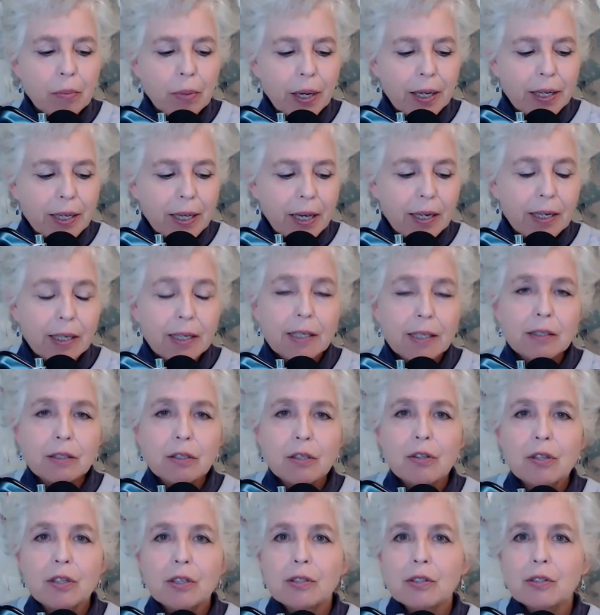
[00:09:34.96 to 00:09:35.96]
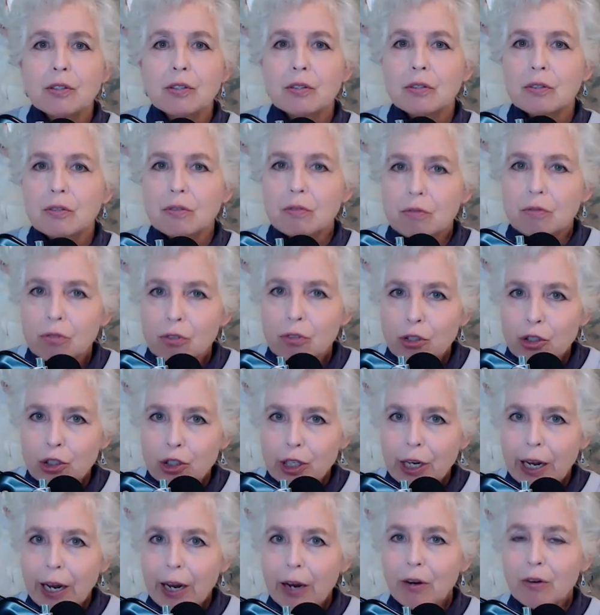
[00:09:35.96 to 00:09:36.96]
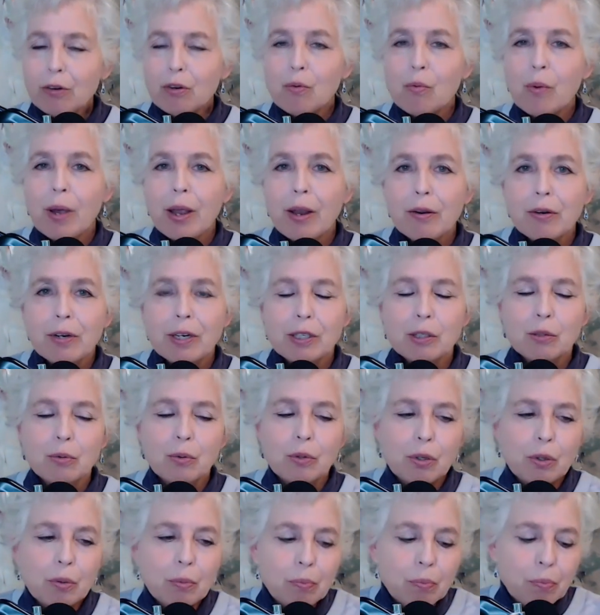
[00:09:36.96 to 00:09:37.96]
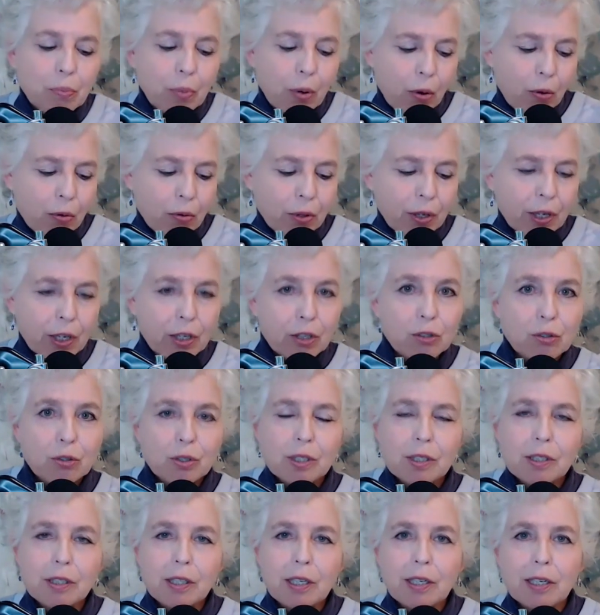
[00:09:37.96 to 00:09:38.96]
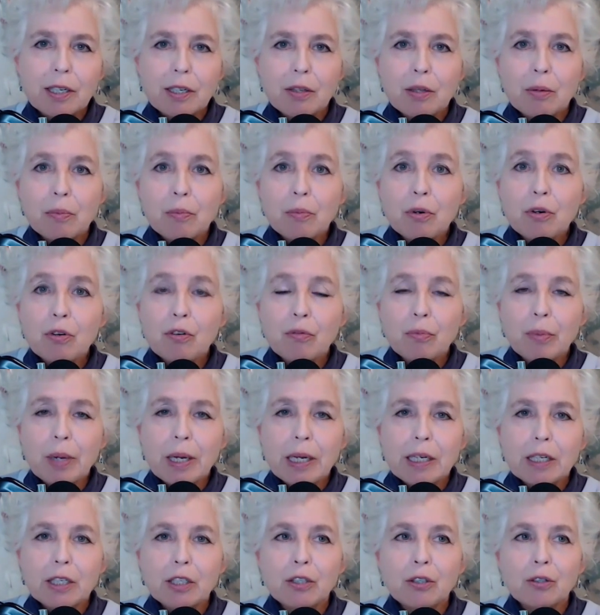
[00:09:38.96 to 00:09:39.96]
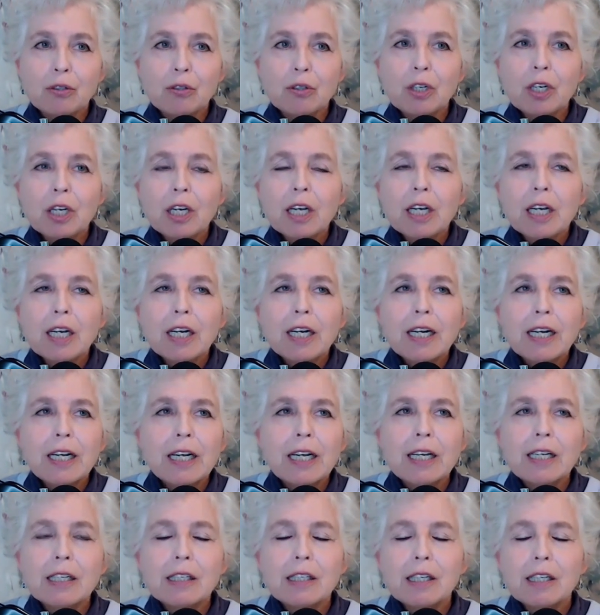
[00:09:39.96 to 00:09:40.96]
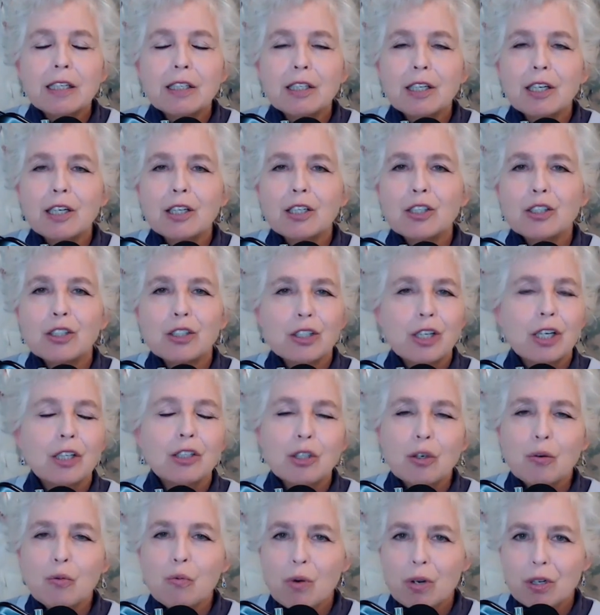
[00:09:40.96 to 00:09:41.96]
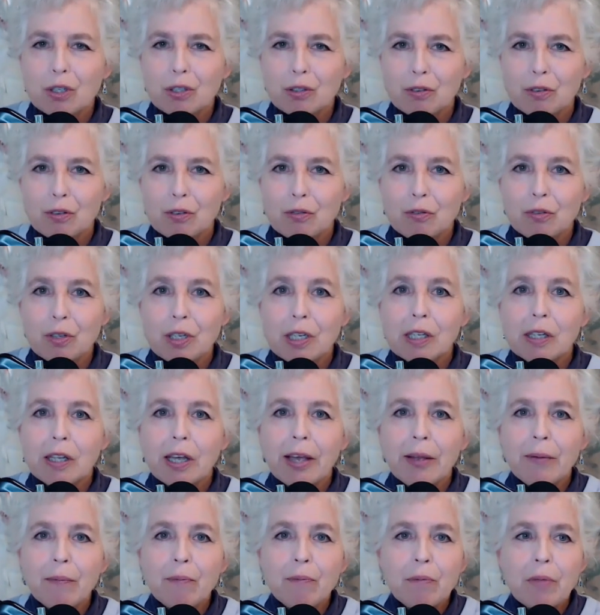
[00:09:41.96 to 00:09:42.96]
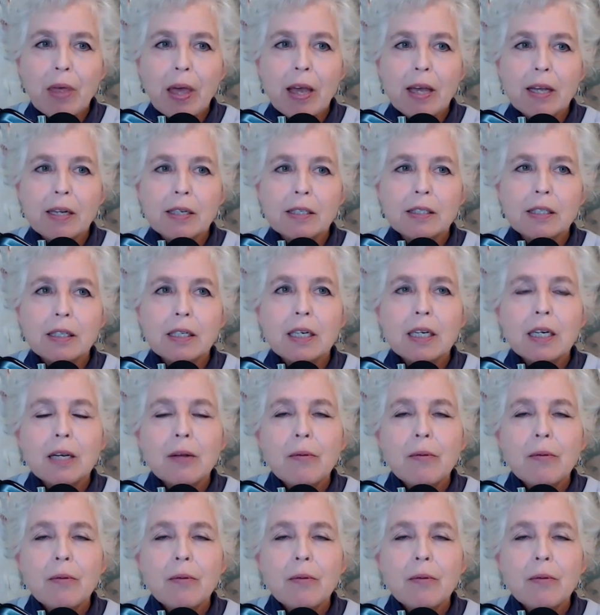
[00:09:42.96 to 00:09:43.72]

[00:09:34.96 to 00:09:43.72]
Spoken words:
by getting into this shared awareness where you're both interested in the movement. It's such a wonderful feeling. And,